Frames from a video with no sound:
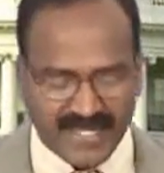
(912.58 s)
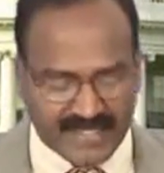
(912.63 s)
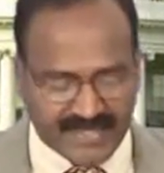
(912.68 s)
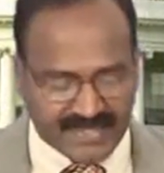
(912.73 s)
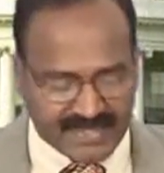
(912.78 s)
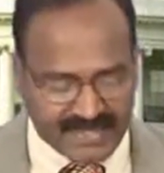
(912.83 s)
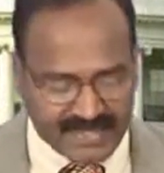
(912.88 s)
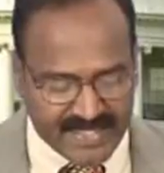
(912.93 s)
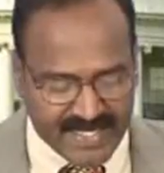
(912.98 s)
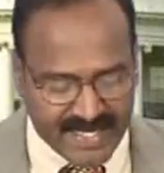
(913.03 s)

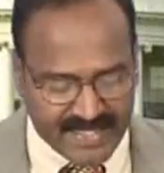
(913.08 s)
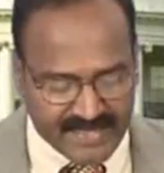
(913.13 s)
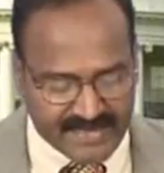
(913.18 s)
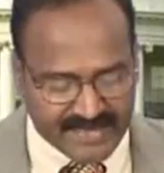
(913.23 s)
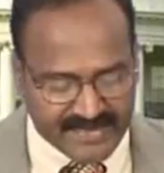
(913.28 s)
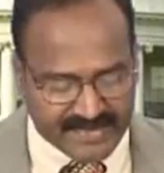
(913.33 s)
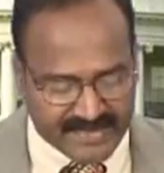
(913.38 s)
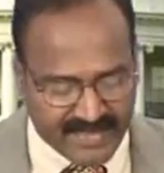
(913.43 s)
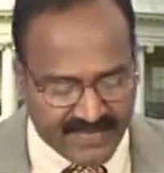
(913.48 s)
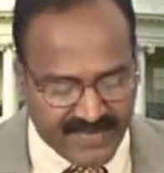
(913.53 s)
Then
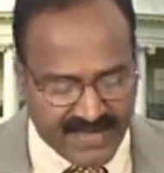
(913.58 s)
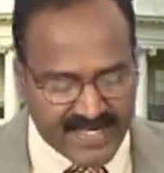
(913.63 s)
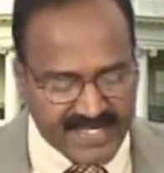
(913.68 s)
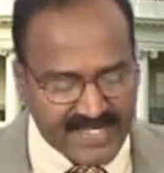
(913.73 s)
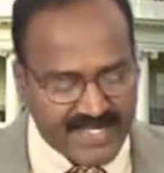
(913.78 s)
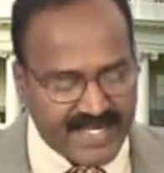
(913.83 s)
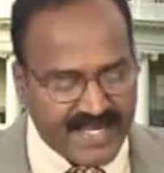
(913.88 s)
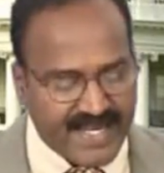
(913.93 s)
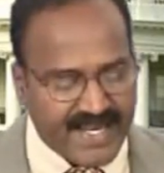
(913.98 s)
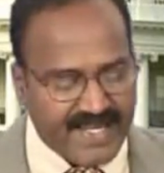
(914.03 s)
civil
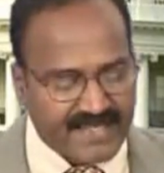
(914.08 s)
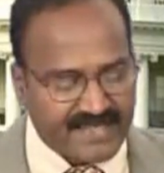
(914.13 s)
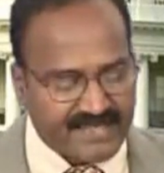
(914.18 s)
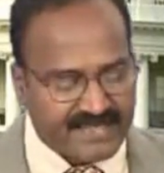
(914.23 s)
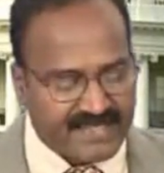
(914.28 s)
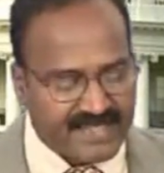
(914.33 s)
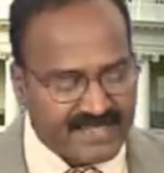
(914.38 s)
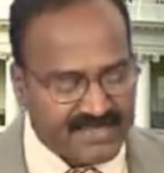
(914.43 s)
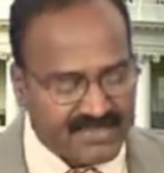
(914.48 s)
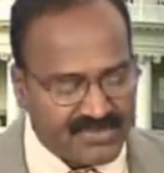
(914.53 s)
engineering
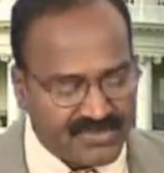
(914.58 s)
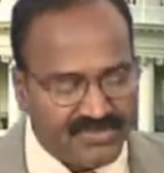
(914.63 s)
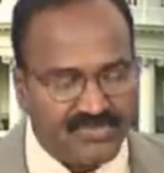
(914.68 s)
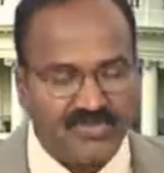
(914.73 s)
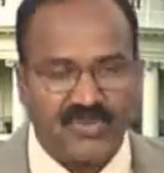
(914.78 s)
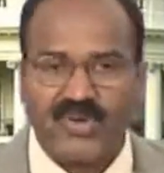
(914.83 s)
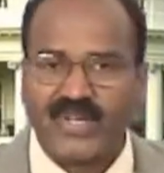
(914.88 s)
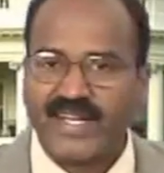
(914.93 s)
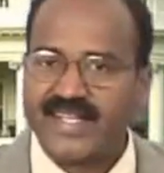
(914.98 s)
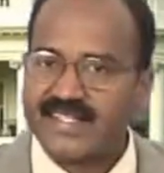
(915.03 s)

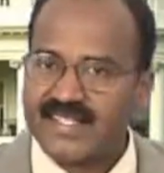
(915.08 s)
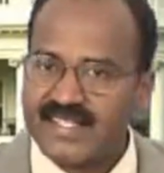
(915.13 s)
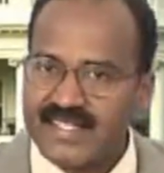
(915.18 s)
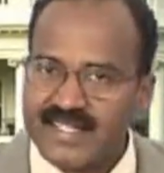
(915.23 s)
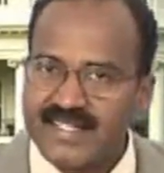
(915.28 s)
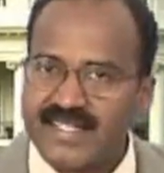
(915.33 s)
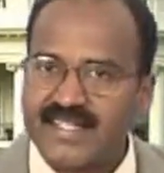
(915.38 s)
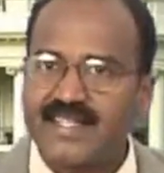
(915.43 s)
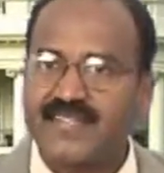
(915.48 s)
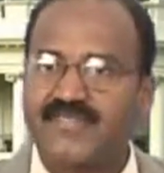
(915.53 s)
624
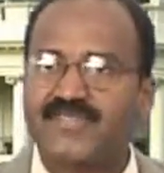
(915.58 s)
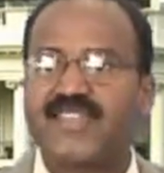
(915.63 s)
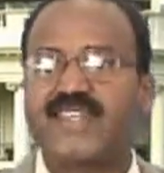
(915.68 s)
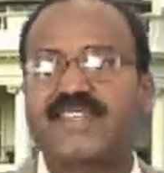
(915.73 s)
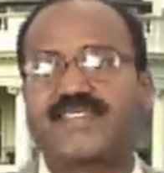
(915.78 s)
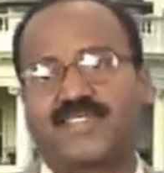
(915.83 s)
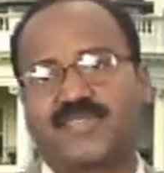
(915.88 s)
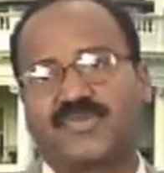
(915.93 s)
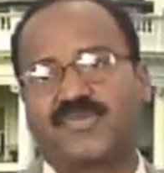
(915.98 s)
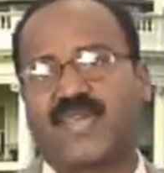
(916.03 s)
extension
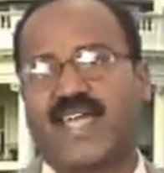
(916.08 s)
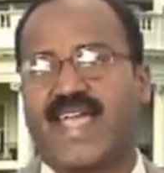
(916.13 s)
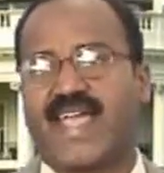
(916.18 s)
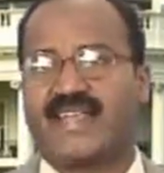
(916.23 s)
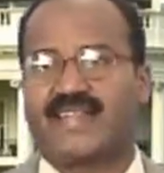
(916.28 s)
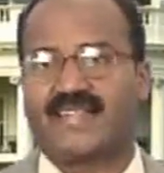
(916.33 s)
628.